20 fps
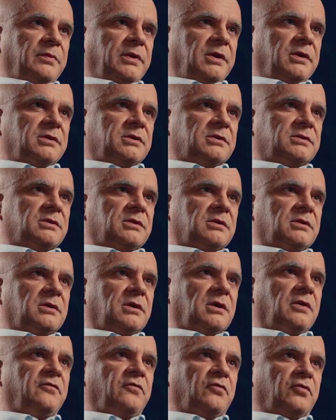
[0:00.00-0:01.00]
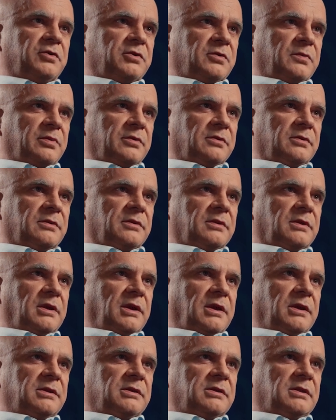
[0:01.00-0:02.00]
make it affordable
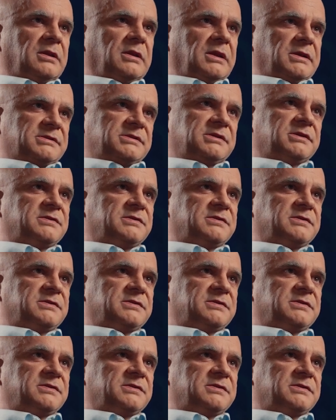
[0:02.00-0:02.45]
and less